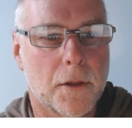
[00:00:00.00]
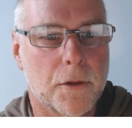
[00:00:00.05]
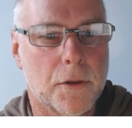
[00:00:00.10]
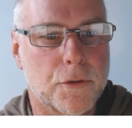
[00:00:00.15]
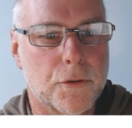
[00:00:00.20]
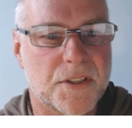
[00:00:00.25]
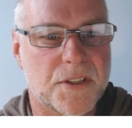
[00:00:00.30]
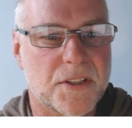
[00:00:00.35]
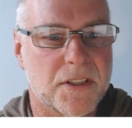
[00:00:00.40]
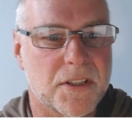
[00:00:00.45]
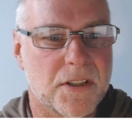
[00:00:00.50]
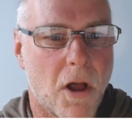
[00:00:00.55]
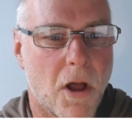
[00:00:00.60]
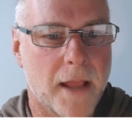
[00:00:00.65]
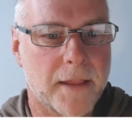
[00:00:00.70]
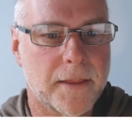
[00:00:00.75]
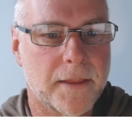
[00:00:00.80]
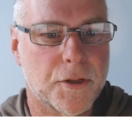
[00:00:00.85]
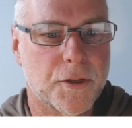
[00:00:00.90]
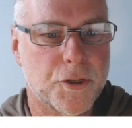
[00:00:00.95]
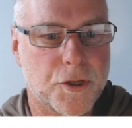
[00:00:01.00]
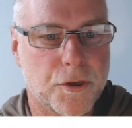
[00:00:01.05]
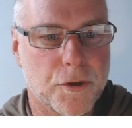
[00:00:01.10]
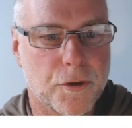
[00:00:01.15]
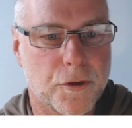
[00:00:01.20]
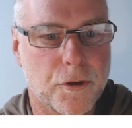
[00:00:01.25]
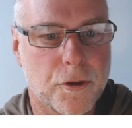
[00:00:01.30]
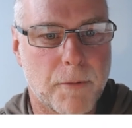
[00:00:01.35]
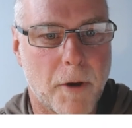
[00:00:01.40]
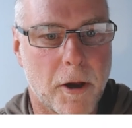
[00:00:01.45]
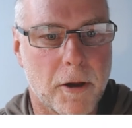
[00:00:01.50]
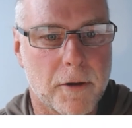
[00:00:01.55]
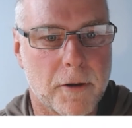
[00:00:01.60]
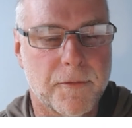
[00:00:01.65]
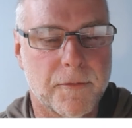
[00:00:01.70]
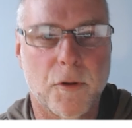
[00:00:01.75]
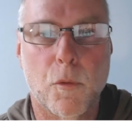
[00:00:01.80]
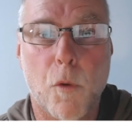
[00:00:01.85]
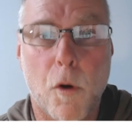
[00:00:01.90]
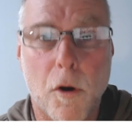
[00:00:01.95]
You slide the tube
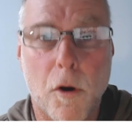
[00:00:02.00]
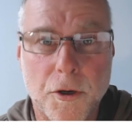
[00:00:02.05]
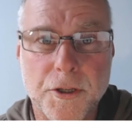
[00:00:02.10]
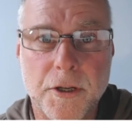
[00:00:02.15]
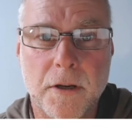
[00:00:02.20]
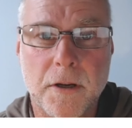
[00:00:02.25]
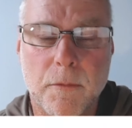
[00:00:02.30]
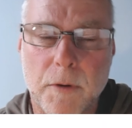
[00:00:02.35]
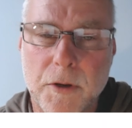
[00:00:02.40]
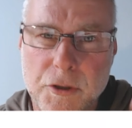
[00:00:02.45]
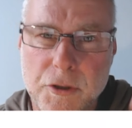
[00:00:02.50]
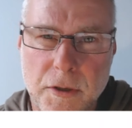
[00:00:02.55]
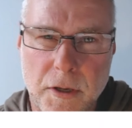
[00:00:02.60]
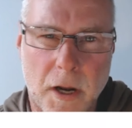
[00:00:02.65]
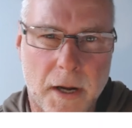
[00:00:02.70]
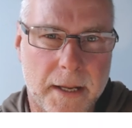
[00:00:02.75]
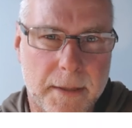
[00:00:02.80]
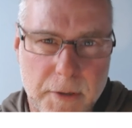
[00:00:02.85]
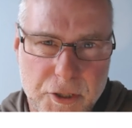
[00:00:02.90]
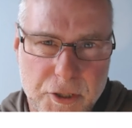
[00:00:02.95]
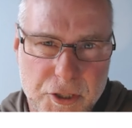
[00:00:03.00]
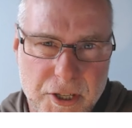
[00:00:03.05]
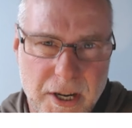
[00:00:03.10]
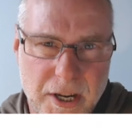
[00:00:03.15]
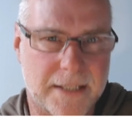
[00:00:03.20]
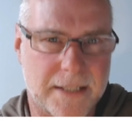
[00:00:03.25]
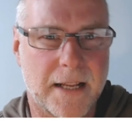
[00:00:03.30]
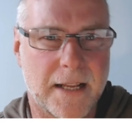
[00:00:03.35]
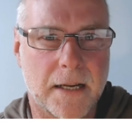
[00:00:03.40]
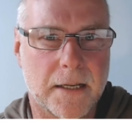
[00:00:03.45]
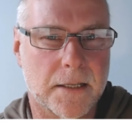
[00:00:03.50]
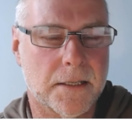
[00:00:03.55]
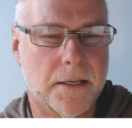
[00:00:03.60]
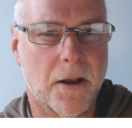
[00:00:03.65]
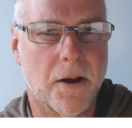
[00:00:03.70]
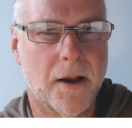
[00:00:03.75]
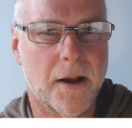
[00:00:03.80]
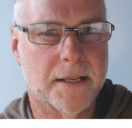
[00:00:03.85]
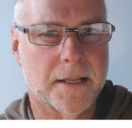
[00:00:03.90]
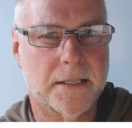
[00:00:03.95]
over the washer, which should only be just
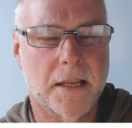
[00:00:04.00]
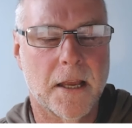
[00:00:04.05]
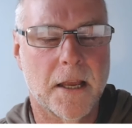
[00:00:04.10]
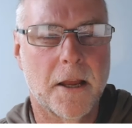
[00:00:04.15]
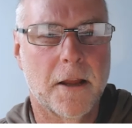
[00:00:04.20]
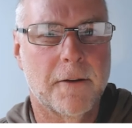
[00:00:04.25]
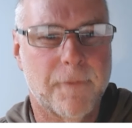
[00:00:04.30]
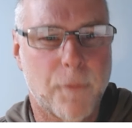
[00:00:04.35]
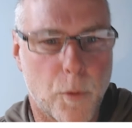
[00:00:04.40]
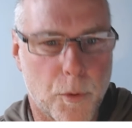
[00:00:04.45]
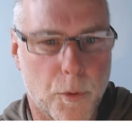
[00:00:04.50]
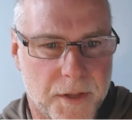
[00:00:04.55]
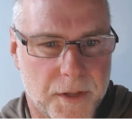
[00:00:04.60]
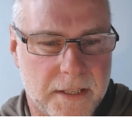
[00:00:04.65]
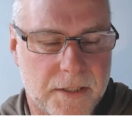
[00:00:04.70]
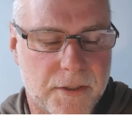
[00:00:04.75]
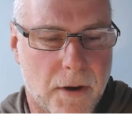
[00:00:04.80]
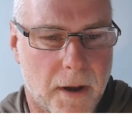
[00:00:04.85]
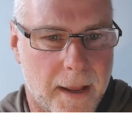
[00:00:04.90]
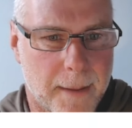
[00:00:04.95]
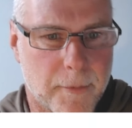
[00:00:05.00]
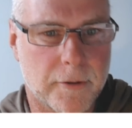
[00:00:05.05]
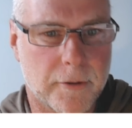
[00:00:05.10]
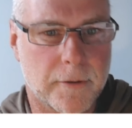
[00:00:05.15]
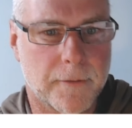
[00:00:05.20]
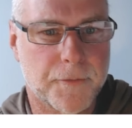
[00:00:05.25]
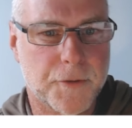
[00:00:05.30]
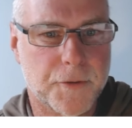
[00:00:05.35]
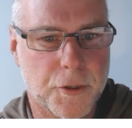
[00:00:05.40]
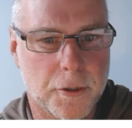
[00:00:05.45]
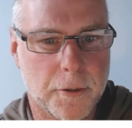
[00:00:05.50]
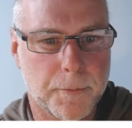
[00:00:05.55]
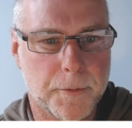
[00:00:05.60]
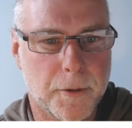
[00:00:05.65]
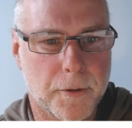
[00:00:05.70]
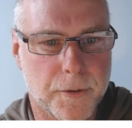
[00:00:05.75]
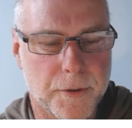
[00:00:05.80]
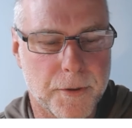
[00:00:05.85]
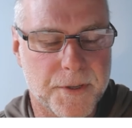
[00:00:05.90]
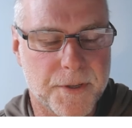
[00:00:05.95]
undersized for the diameter of tube
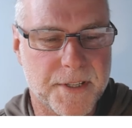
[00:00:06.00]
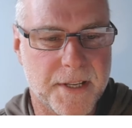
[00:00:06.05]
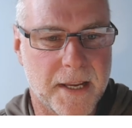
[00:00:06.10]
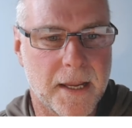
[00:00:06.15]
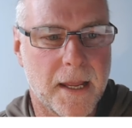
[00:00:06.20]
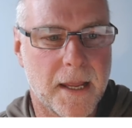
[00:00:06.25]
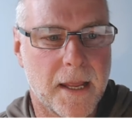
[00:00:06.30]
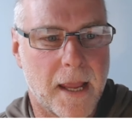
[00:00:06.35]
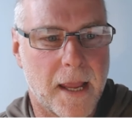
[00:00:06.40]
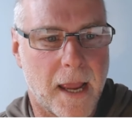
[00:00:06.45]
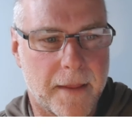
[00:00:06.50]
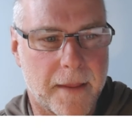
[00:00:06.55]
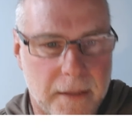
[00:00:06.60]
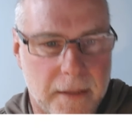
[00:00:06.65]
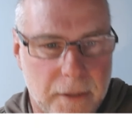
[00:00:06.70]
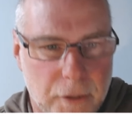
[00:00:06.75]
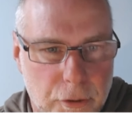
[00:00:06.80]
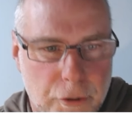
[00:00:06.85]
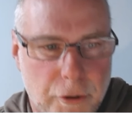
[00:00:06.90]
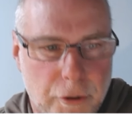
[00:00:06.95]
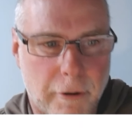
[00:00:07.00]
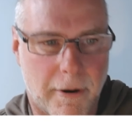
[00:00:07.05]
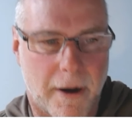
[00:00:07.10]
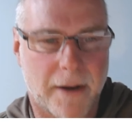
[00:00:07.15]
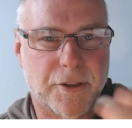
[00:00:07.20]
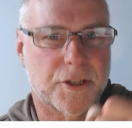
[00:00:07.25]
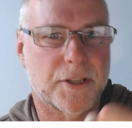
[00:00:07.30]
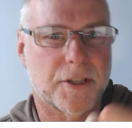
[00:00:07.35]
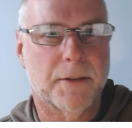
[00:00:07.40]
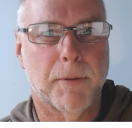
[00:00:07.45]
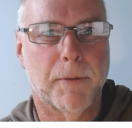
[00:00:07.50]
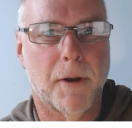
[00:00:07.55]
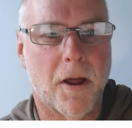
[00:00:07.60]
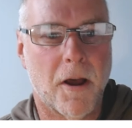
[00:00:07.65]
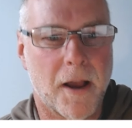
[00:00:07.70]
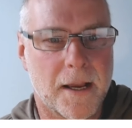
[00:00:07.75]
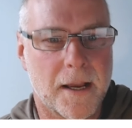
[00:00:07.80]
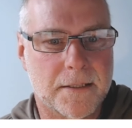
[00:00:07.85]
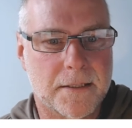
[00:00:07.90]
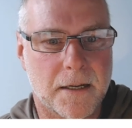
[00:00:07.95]
you're using, and then you crunch the
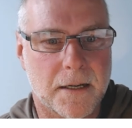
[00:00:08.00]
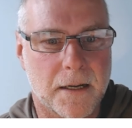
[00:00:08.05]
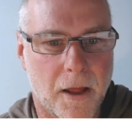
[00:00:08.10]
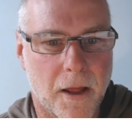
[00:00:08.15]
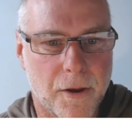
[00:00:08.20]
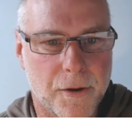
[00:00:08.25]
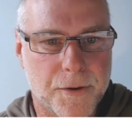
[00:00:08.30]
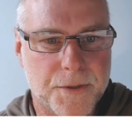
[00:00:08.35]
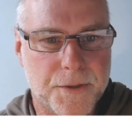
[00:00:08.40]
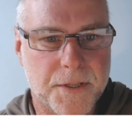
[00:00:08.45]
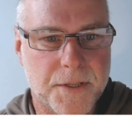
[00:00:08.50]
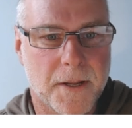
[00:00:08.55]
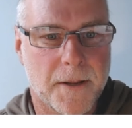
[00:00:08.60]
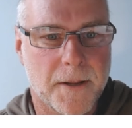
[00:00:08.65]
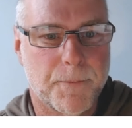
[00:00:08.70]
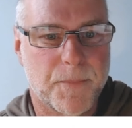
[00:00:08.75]
pliers closed.